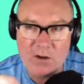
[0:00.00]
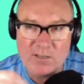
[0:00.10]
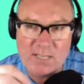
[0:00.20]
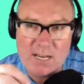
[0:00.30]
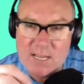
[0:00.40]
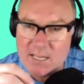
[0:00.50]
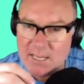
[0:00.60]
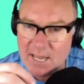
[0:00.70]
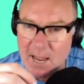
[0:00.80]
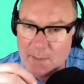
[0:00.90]
He's getting
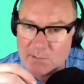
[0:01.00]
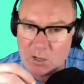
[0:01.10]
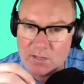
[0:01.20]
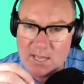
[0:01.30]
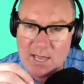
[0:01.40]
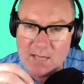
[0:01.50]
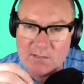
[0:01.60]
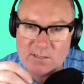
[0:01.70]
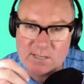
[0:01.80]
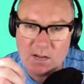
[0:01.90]
kept on the edge of
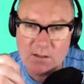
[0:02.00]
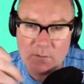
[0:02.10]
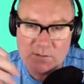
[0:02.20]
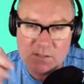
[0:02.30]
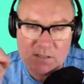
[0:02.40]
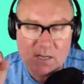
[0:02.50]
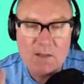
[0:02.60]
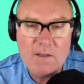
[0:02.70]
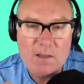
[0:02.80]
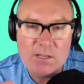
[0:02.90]
the zone, though. This
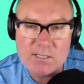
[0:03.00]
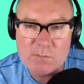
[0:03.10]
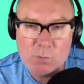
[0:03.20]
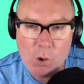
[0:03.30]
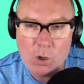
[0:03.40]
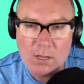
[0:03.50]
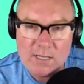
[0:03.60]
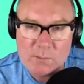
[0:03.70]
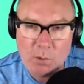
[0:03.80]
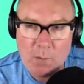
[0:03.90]
is more or
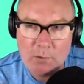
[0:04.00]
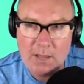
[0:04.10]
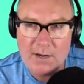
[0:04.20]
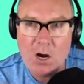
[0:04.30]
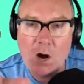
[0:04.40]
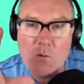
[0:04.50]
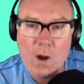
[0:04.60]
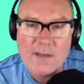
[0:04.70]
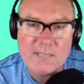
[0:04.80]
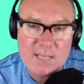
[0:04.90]
less by plan. I
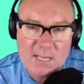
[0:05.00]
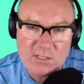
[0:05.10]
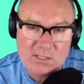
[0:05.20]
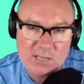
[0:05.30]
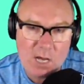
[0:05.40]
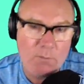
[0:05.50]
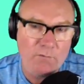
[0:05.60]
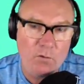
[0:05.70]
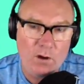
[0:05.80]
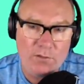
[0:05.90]
ran to the edge of the zone
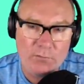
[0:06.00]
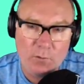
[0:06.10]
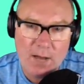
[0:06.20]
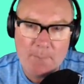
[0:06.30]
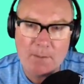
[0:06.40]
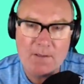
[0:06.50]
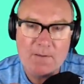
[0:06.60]
before I threw it up.